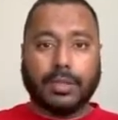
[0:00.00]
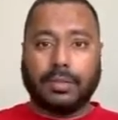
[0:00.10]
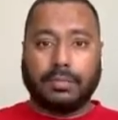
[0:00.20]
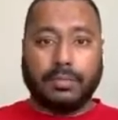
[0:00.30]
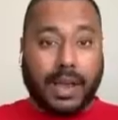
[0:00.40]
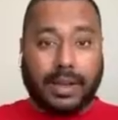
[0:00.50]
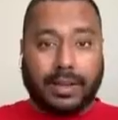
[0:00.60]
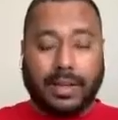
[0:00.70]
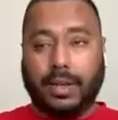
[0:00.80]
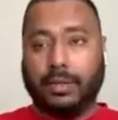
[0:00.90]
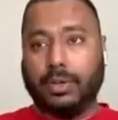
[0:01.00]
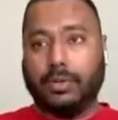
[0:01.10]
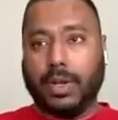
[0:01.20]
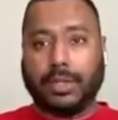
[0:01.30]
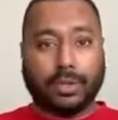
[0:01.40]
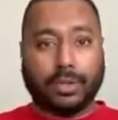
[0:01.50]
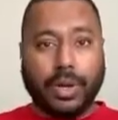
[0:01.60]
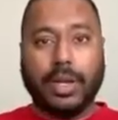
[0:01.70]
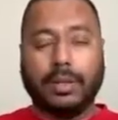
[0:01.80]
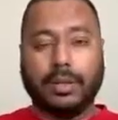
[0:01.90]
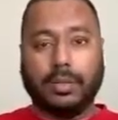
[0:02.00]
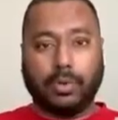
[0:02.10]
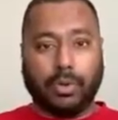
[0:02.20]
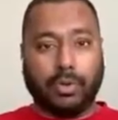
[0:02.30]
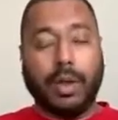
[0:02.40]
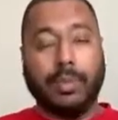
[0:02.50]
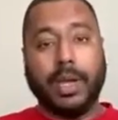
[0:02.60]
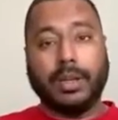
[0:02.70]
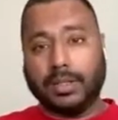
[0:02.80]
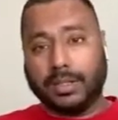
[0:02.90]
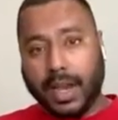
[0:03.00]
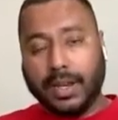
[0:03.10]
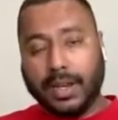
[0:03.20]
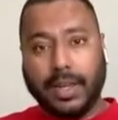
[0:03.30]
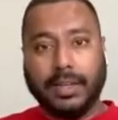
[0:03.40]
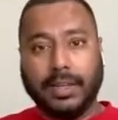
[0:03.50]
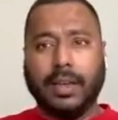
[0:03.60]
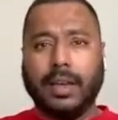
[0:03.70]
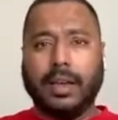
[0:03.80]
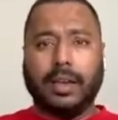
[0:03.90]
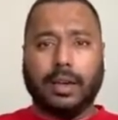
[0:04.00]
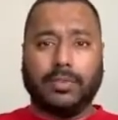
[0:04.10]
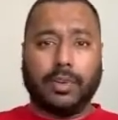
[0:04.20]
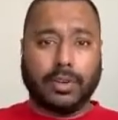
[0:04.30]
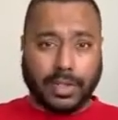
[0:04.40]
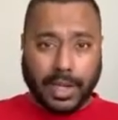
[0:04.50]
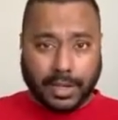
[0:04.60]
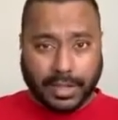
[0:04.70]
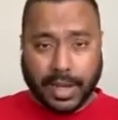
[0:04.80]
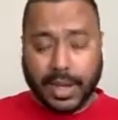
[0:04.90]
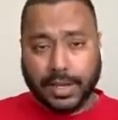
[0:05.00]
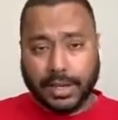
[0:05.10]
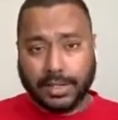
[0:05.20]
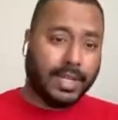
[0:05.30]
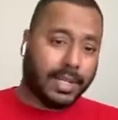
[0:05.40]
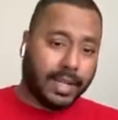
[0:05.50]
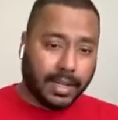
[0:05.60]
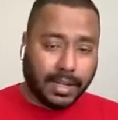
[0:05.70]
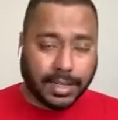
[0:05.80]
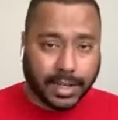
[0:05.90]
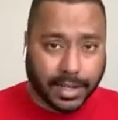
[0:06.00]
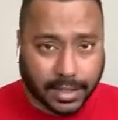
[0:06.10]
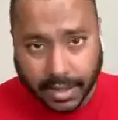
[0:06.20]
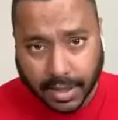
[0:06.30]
tech, anyone who likes coding, programming, designing, of course, data science, data analytics.